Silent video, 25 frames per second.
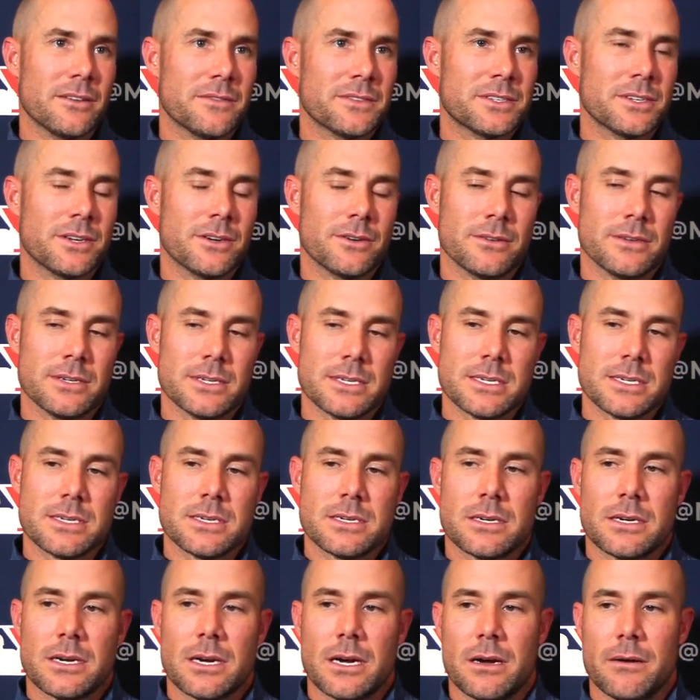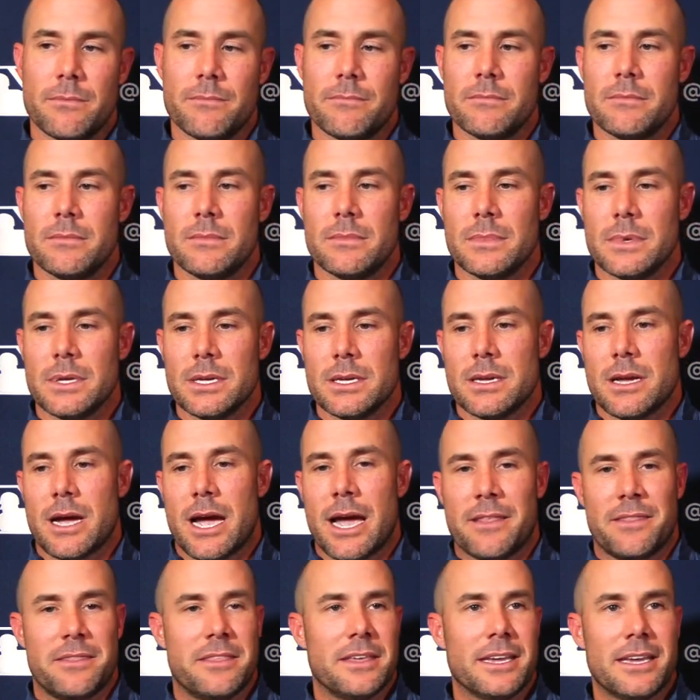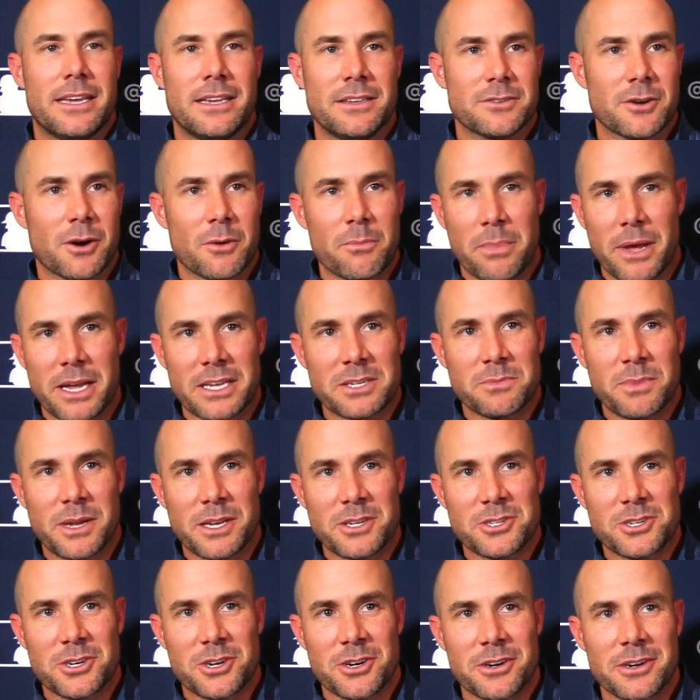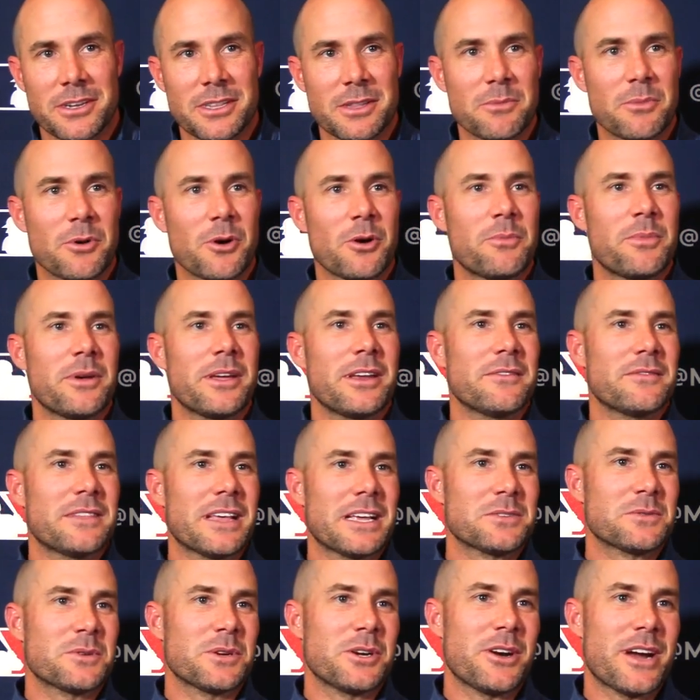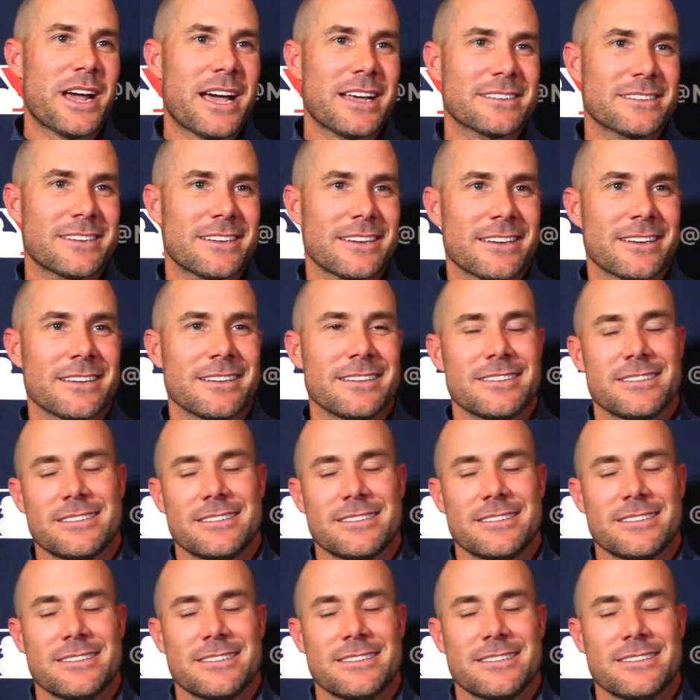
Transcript: So I think he's our best pitcher in the bullpen, if that's what you're asking,